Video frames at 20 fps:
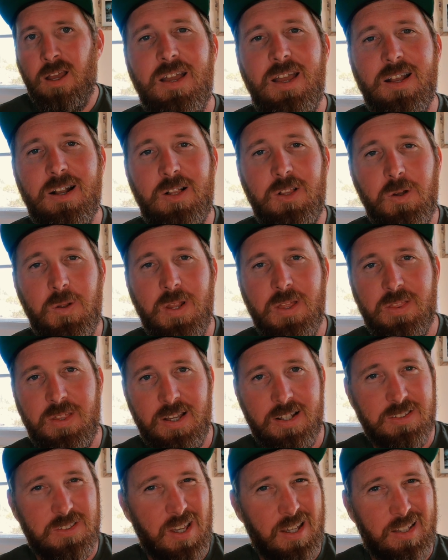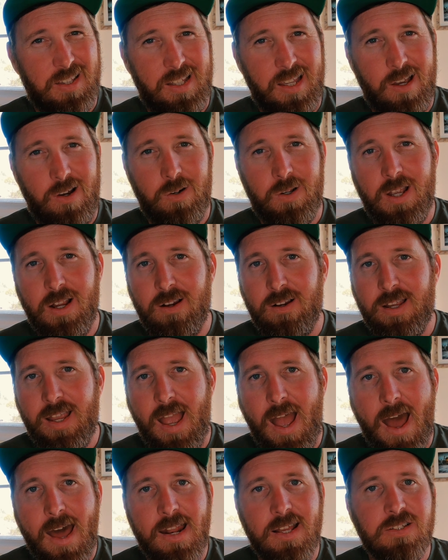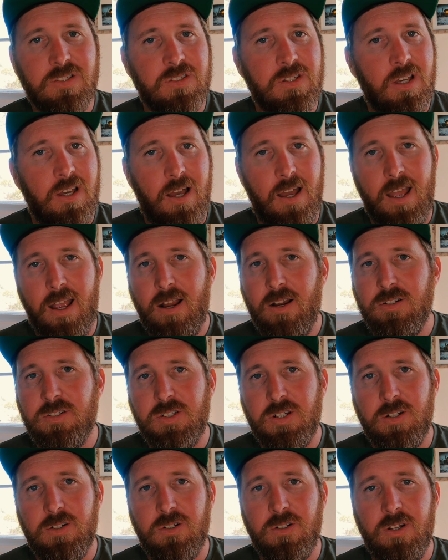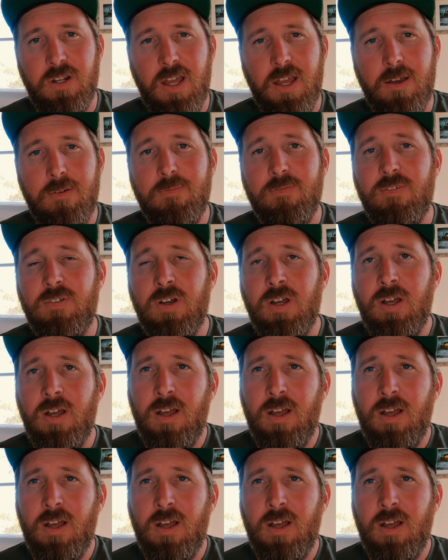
including things like the elk-hair caddis, a hare's ear nymph,